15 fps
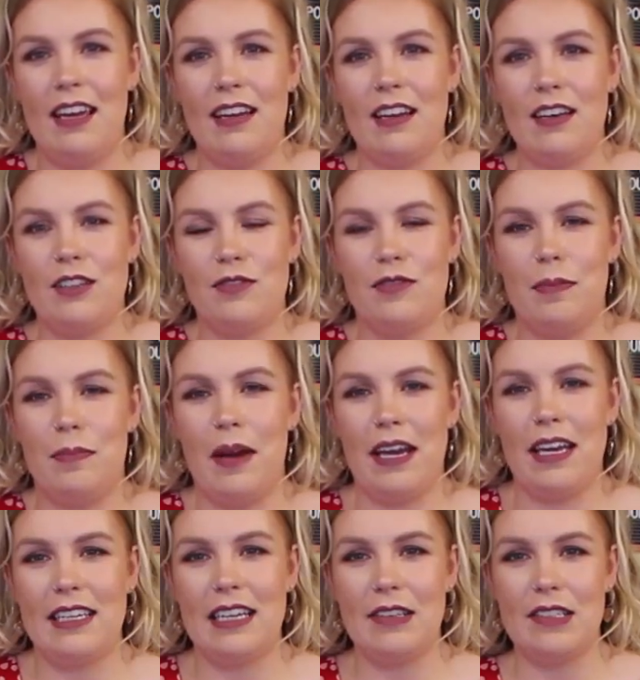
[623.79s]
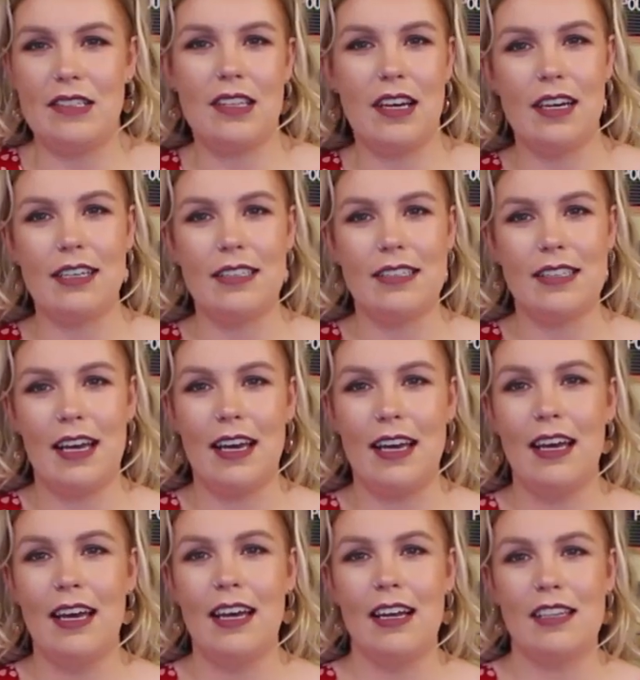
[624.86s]
and like it's baggy down the side, so
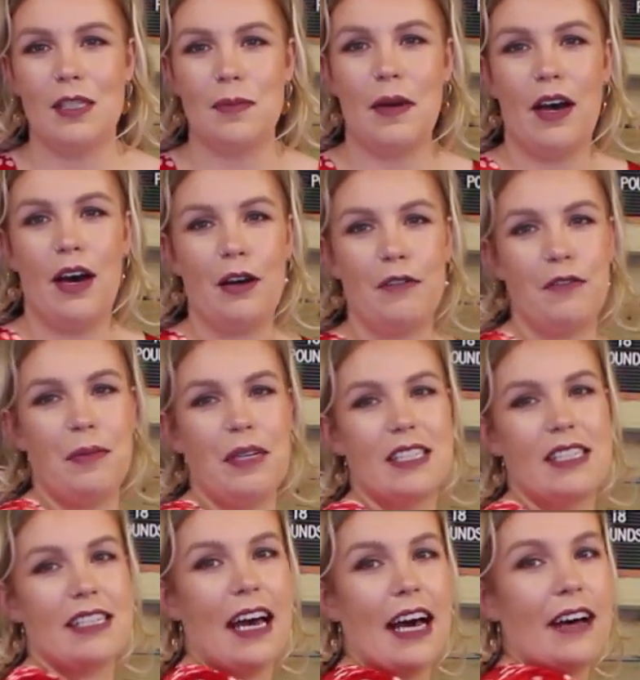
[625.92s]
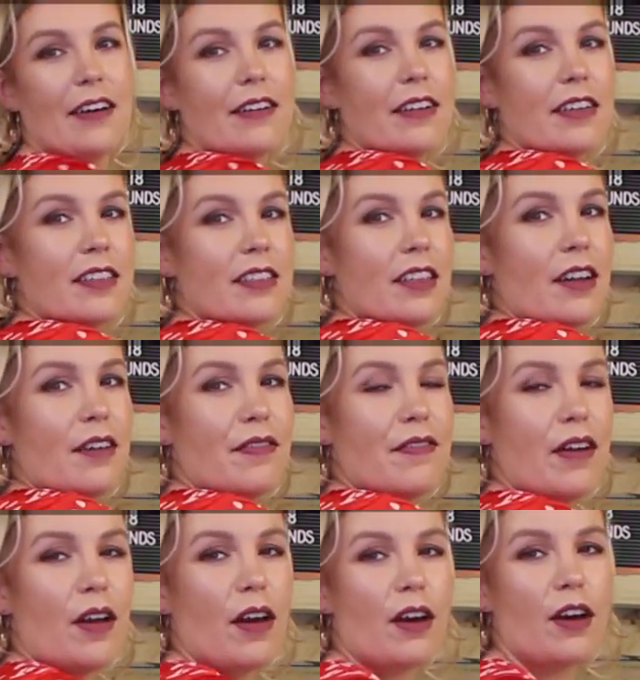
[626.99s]
it's a bit hard for me to tell because I don't
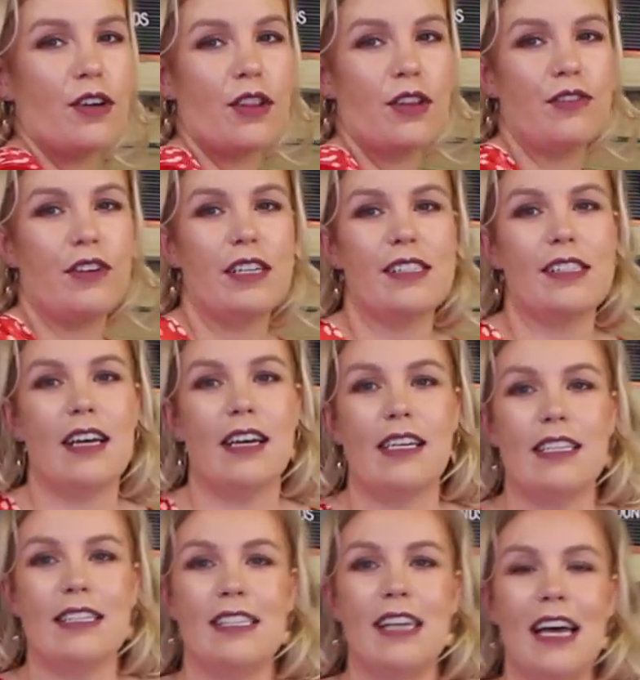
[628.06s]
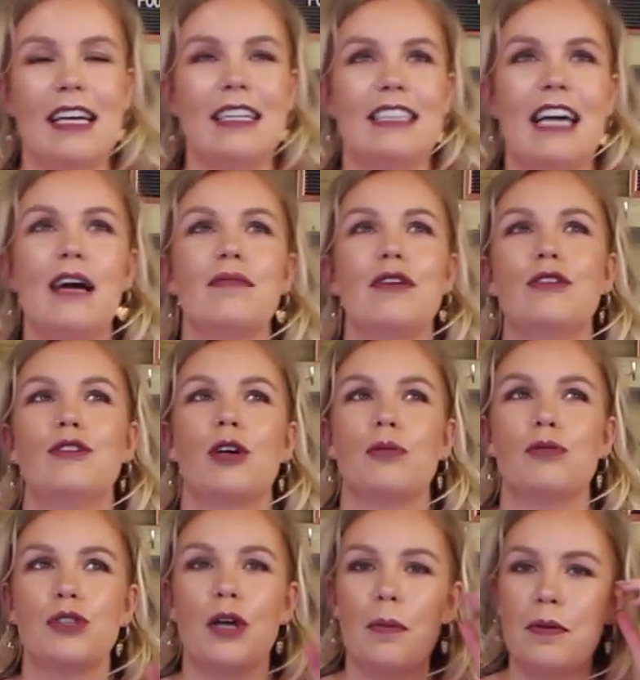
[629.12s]
feel like I've got the right size. Damn you,
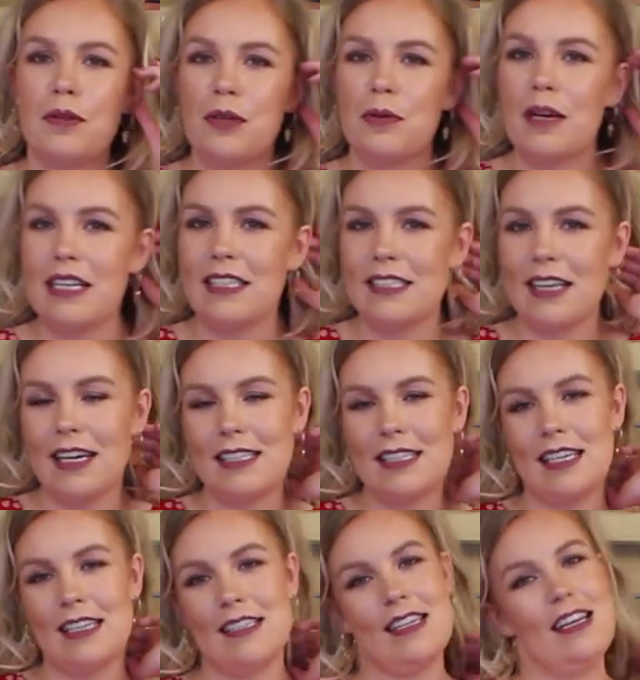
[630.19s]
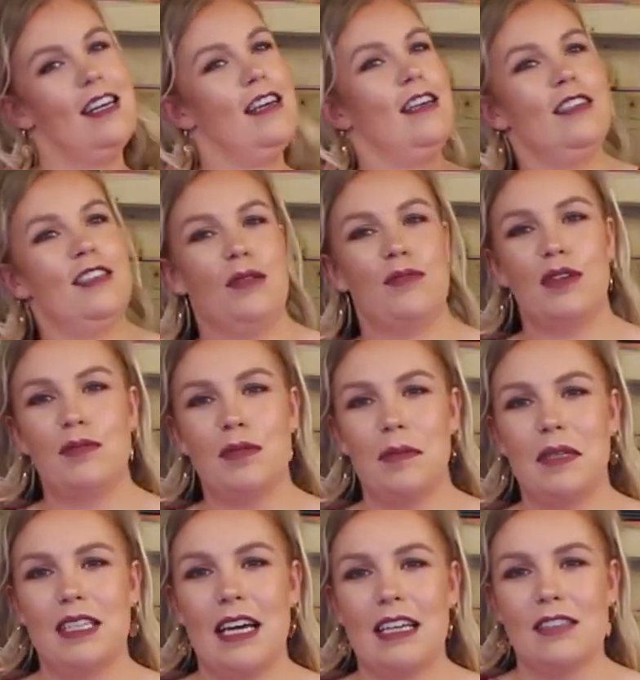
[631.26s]
Topshop and your weird sizes. Sometimes I'm
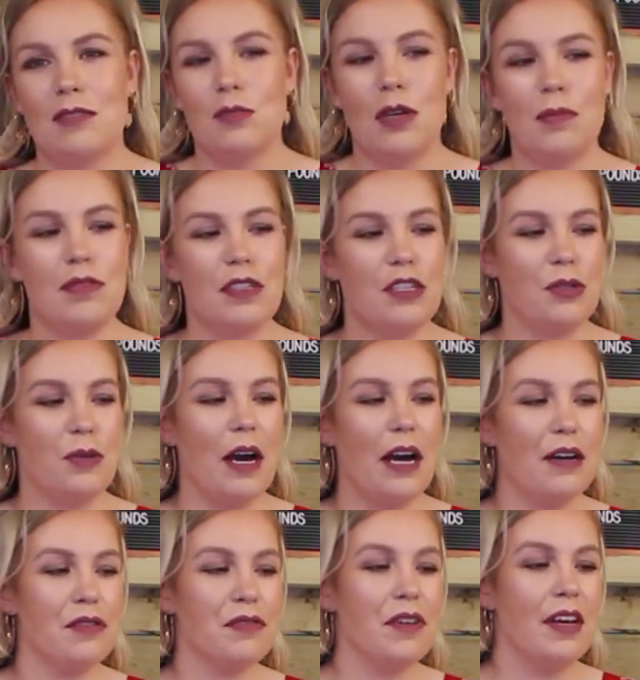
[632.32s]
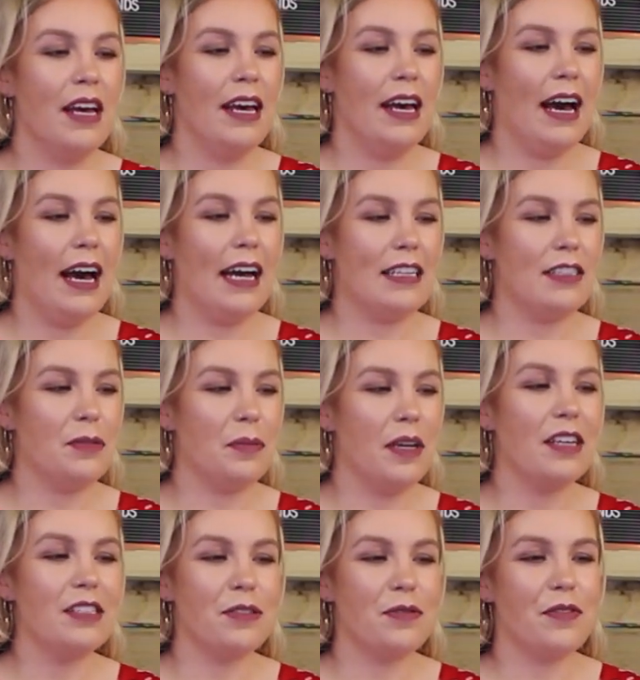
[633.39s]
a 10, sometimes I'm a 12. And
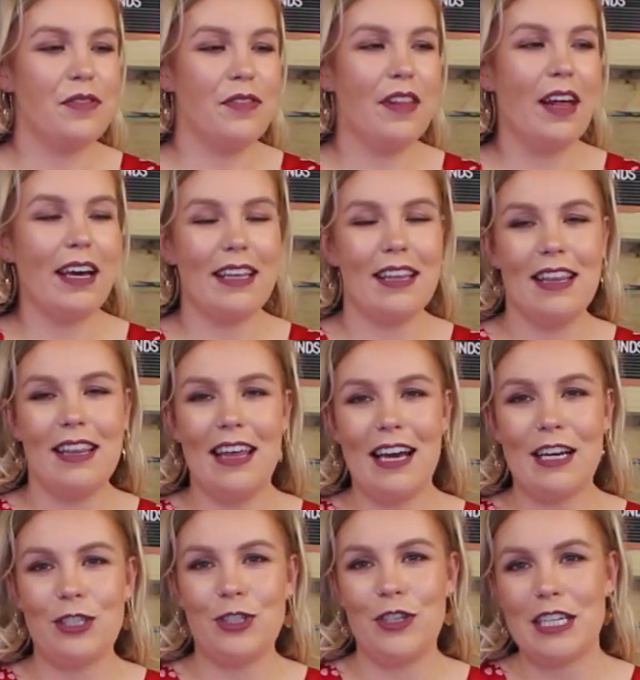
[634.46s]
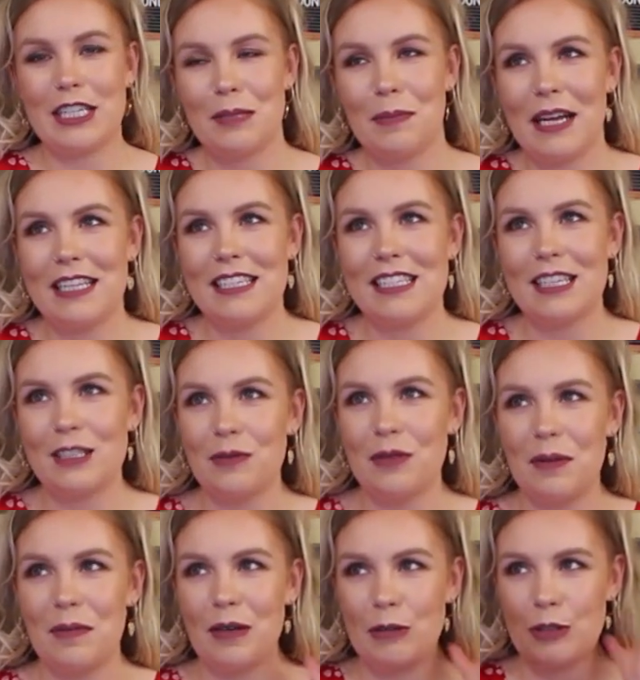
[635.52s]
because of like the extra expense, I don't
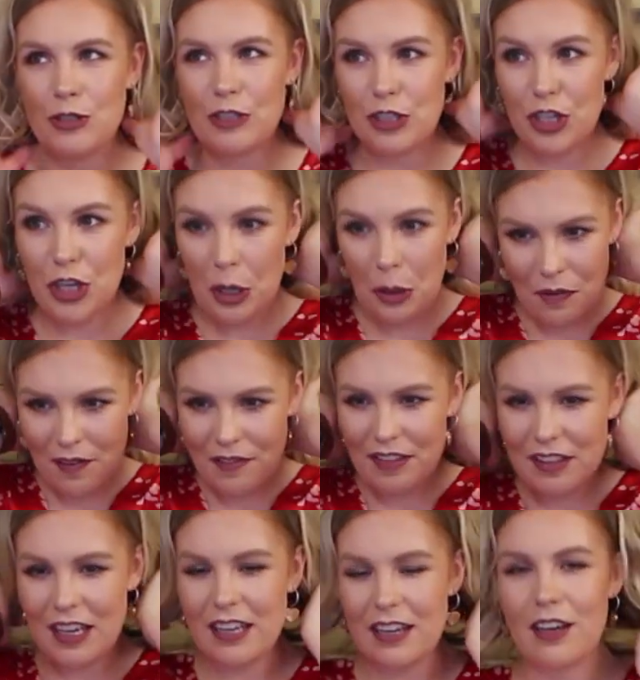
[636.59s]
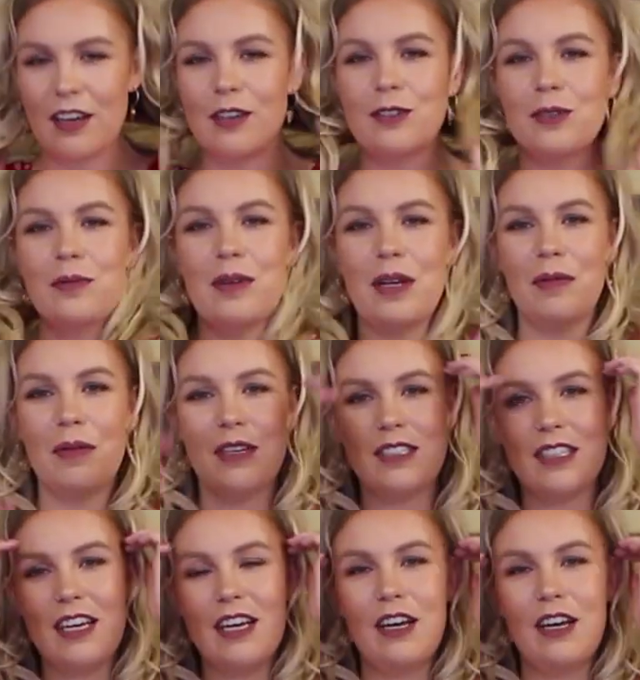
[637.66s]
want to be ordering two of everything like I normally would